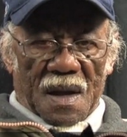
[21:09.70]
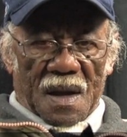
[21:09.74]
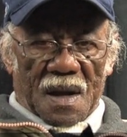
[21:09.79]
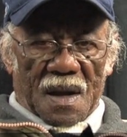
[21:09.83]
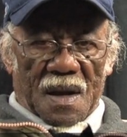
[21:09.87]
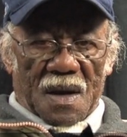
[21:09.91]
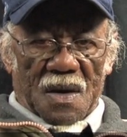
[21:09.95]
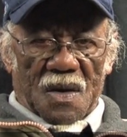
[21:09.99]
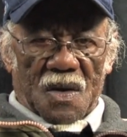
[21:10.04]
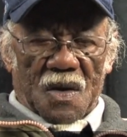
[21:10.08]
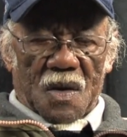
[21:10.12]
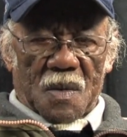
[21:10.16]

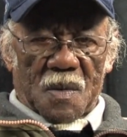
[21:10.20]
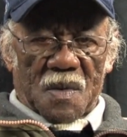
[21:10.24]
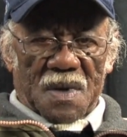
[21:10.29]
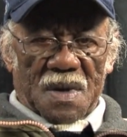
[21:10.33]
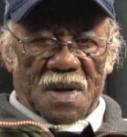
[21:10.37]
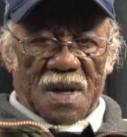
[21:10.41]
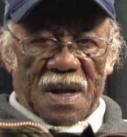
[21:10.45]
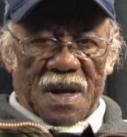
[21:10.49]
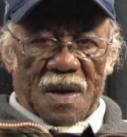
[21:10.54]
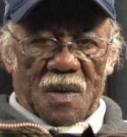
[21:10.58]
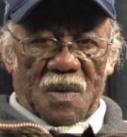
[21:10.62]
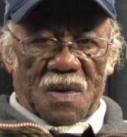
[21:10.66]
A normal
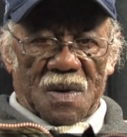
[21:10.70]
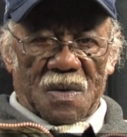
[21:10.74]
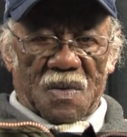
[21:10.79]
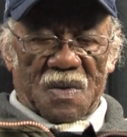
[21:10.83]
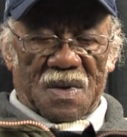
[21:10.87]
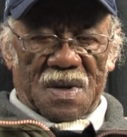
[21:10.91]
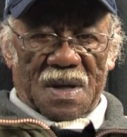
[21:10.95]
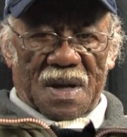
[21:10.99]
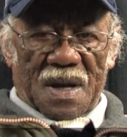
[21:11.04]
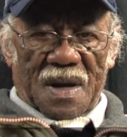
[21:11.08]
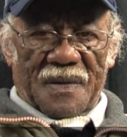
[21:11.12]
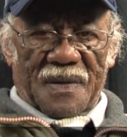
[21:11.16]
day was
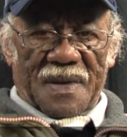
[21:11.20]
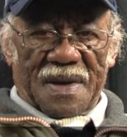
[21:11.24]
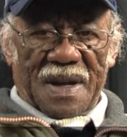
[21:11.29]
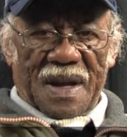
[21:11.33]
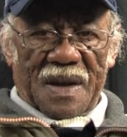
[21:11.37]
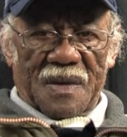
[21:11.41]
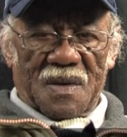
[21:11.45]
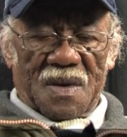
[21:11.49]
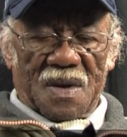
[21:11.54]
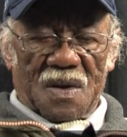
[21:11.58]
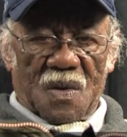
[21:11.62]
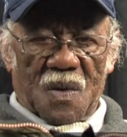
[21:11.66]
when
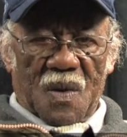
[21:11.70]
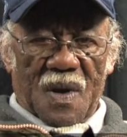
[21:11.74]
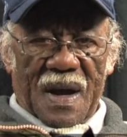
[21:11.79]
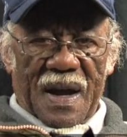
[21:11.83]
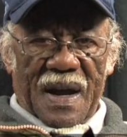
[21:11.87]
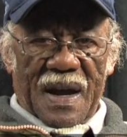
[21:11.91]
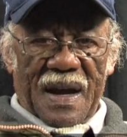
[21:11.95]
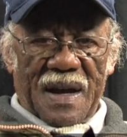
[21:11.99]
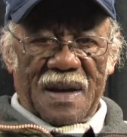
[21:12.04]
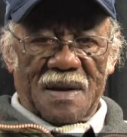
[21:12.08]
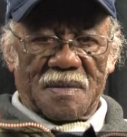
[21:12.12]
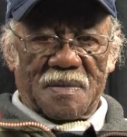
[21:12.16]
everything was
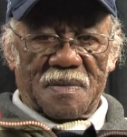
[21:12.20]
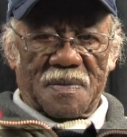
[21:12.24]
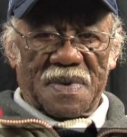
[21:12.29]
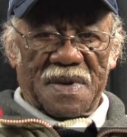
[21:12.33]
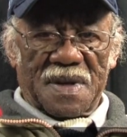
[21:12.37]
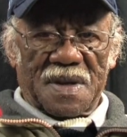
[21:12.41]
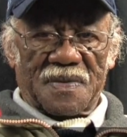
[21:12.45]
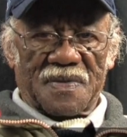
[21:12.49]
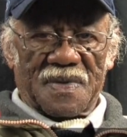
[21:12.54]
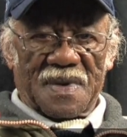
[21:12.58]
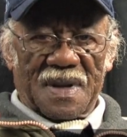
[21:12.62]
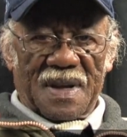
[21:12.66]
quiet,
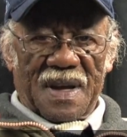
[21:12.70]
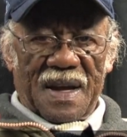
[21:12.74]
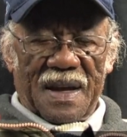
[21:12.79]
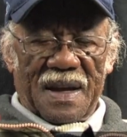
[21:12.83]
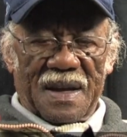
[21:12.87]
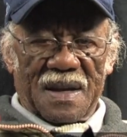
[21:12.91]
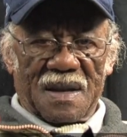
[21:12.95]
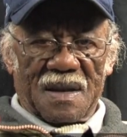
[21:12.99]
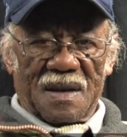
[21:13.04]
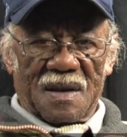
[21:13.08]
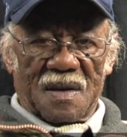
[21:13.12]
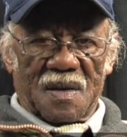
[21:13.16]
peaceful
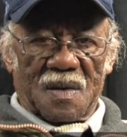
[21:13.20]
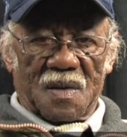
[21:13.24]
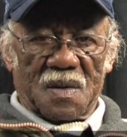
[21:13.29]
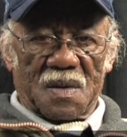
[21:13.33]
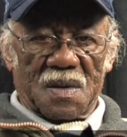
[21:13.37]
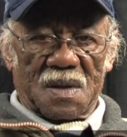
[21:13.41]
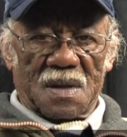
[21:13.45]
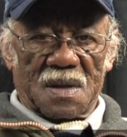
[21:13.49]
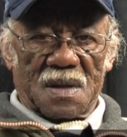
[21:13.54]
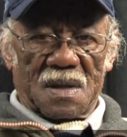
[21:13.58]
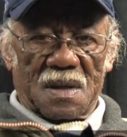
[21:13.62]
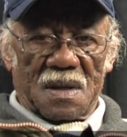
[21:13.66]
like,
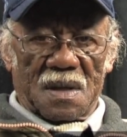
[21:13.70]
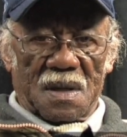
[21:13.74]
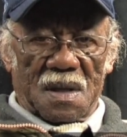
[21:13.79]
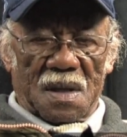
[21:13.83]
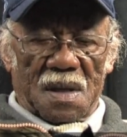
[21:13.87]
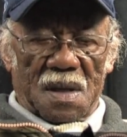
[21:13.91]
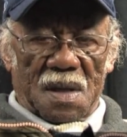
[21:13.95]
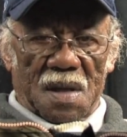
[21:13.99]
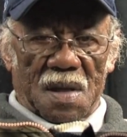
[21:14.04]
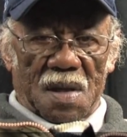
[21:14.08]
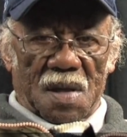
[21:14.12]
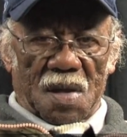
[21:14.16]
and
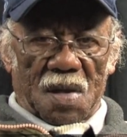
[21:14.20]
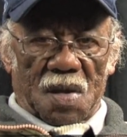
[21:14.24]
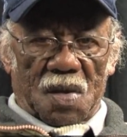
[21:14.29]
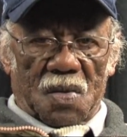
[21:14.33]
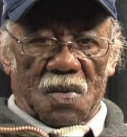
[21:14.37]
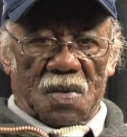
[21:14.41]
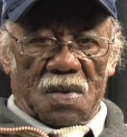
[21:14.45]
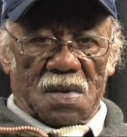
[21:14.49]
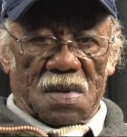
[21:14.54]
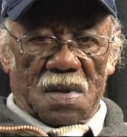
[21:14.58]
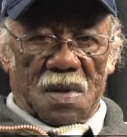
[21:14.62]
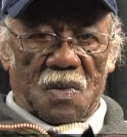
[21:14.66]
you
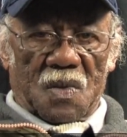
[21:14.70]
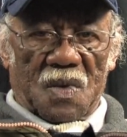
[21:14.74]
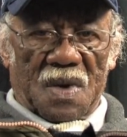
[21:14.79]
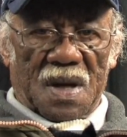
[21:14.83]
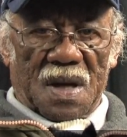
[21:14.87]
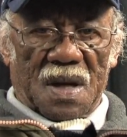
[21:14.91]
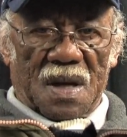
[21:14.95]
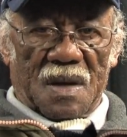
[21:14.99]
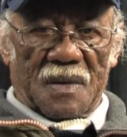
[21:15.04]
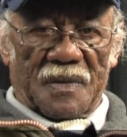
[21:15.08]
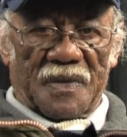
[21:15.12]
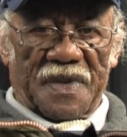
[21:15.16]
were somewhere
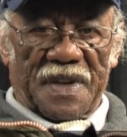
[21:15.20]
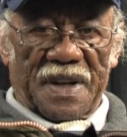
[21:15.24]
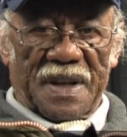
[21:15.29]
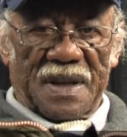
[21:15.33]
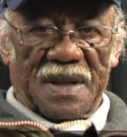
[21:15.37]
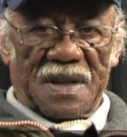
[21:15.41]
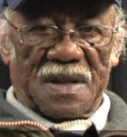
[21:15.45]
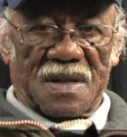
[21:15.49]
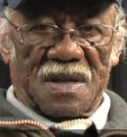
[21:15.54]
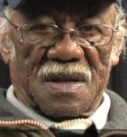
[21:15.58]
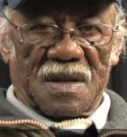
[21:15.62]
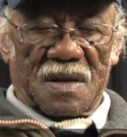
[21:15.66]
in a
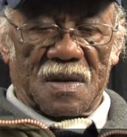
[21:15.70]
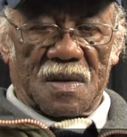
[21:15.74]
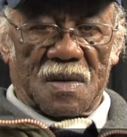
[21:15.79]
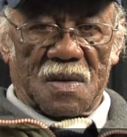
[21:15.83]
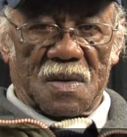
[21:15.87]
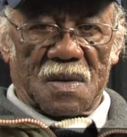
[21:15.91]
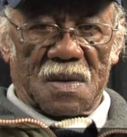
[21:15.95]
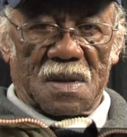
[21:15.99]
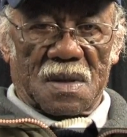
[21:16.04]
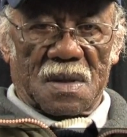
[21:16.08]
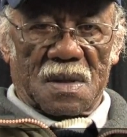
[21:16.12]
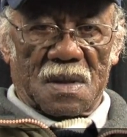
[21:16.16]
village,
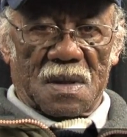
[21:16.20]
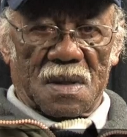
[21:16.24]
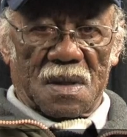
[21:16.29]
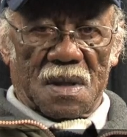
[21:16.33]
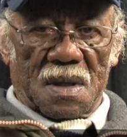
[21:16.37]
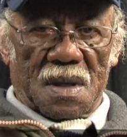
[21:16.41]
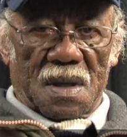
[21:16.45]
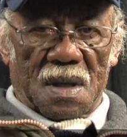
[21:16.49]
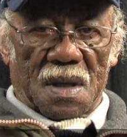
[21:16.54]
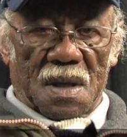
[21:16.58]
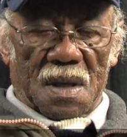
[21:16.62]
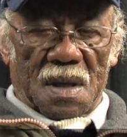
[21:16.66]
and
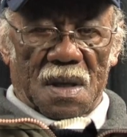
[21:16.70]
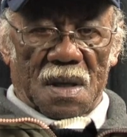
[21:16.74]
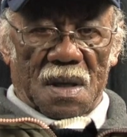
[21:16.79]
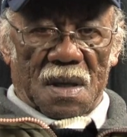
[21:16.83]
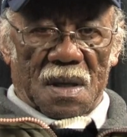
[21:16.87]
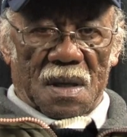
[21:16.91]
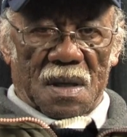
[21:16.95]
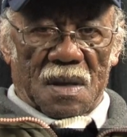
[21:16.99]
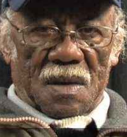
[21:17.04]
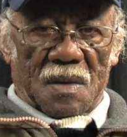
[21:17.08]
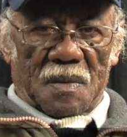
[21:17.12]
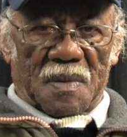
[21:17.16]

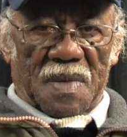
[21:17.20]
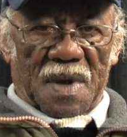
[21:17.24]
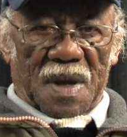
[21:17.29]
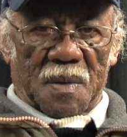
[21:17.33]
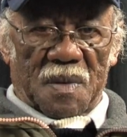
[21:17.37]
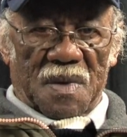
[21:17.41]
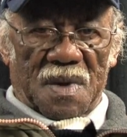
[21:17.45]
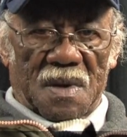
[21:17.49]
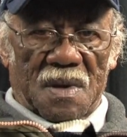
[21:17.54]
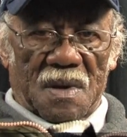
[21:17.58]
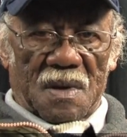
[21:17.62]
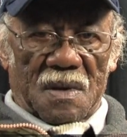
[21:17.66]
you'd
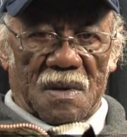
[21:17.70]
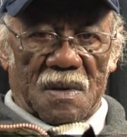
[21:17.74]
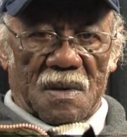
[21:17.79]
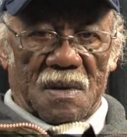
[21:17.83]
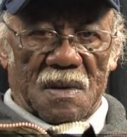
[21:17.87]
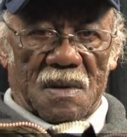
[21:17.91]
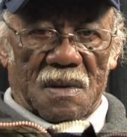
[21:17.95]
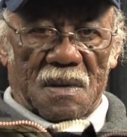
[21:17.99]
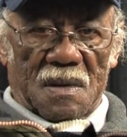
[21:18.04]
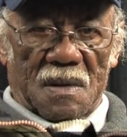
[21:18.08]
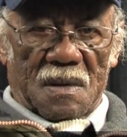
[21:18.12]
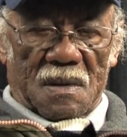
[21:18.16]
maybe
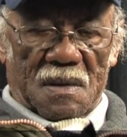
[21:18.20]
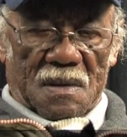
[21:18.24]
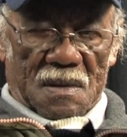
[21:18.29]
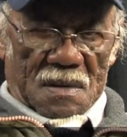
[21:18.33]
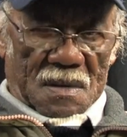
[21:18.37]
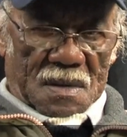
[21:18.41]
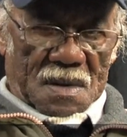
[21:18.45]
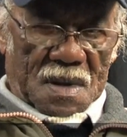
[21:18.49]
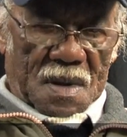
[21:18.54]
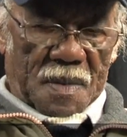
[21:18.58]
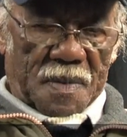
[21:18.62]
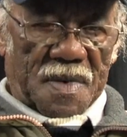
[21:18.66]

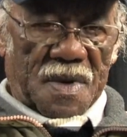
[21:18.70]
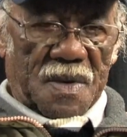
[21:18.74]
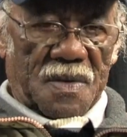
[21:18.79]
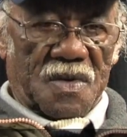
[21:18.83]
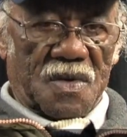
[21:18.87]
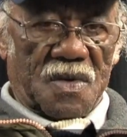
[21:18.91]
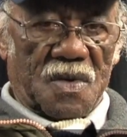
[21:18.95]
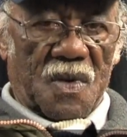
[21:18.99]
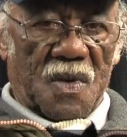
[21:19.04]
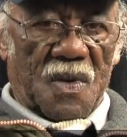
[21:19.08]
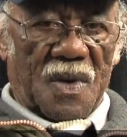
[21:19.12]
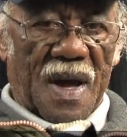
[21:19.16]

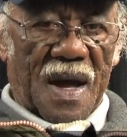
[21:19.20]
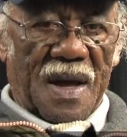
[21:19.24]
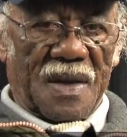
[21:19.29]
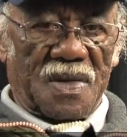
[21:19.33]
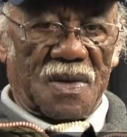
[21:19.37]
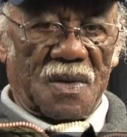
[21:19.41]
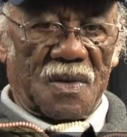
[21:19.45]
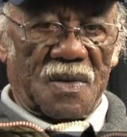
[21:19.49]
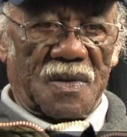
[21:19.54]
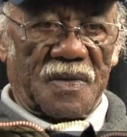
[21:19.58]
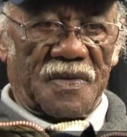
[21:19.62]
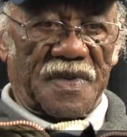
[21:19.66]
stroll out
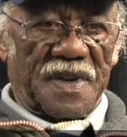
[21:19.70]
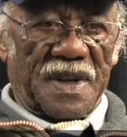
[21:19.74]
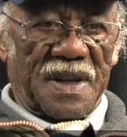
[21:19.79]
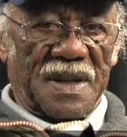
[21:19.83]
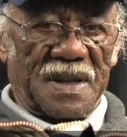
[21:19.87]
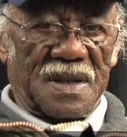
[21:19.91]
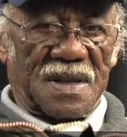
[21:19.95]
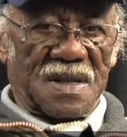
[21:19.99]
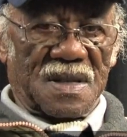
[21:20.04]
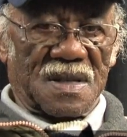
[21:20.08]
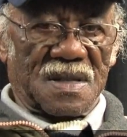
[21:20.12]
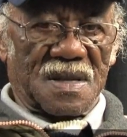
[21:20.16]
through the
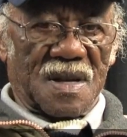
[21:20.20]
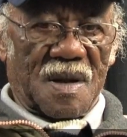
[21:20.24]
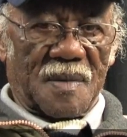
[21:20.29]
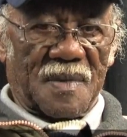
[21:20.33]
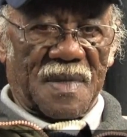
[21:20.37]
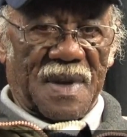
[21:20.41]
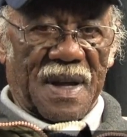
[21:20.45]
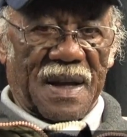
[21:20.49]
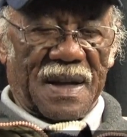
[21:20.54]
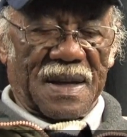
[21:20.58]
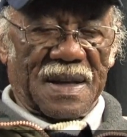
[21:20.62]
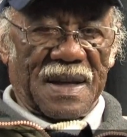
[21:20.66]
village or something
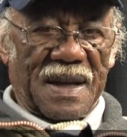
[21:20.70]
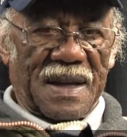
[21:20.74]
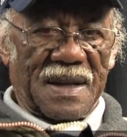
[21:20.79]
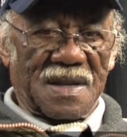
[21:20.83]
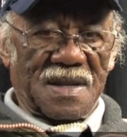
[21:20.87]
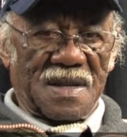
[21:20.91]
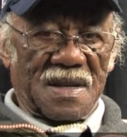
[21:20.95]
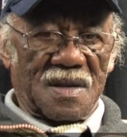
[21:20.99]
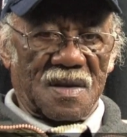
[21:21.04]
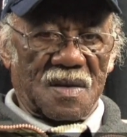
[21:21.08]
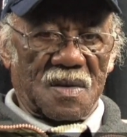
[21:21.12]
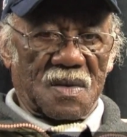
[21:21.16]
like
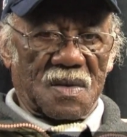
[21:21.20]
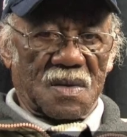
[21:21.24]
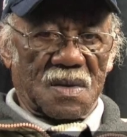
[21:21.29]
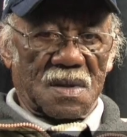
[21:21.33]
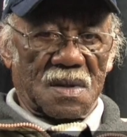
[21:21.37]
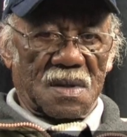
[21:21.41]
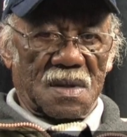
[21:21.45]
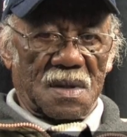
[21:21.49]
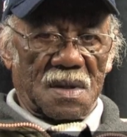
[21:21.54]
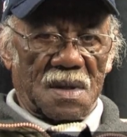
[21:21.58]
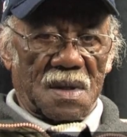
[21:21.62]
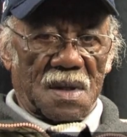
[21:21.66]
that, and
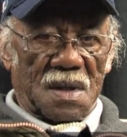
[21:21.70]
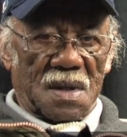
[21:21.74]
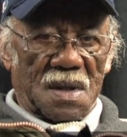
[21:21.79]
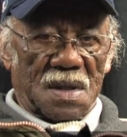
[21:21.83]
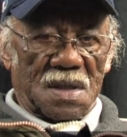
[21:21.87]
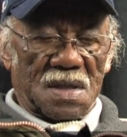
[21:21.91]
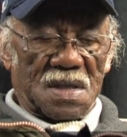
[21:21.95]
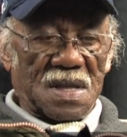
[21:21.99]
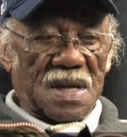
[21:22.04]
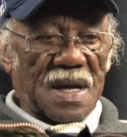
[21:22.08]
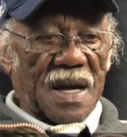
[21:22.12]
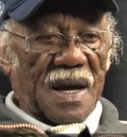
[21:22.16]

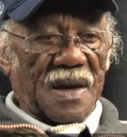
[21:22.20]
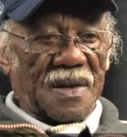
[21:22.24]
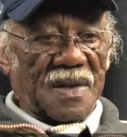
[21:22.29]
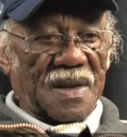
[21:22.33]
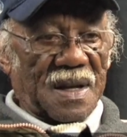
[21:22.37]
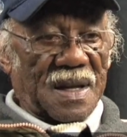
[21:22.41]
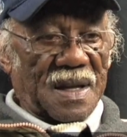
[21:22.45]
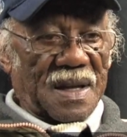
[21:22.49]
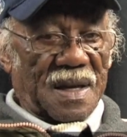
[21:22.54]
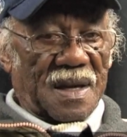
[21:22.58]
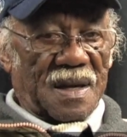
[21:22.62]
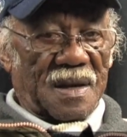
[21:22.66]
see how they
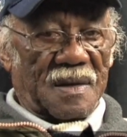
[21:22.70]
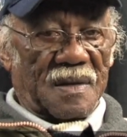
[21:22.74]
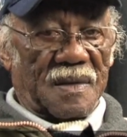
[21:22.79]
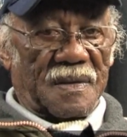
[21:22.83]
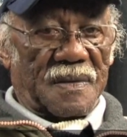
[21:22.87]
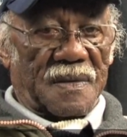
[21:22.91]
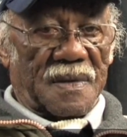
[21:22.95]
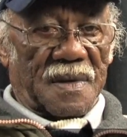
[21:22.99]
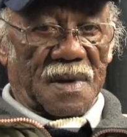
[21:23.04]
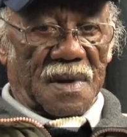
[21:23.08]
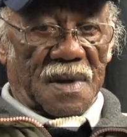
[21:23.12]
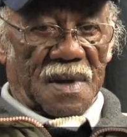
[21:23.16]

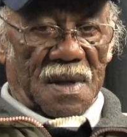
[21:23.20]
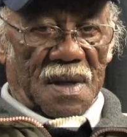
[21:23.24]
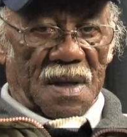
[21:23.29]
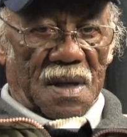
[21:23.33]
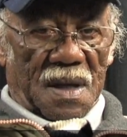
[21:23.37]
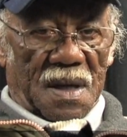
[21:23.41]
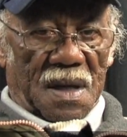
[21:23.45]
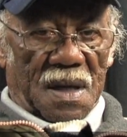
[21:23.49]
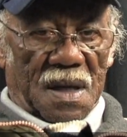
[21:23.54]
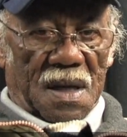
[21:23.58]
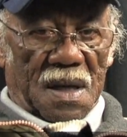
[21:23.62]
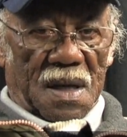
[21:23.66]
lived,
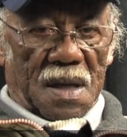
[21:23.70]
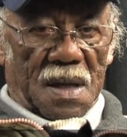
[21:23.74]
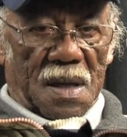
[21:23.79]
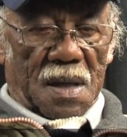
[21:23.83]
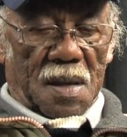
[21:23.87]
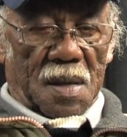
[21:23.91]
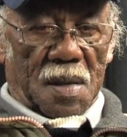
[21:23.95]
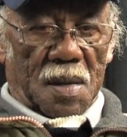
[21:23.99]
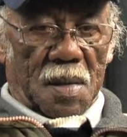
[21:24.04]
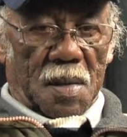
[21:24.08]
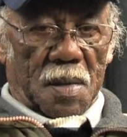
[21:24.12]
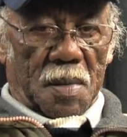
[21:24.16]

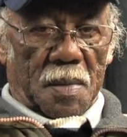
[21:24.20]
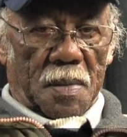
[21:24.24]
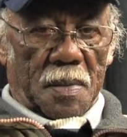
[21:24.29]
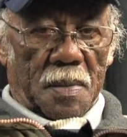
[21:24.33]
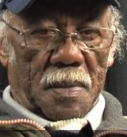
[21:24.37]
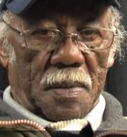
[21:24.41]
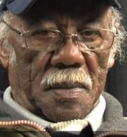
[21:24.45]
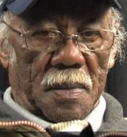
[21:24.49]
and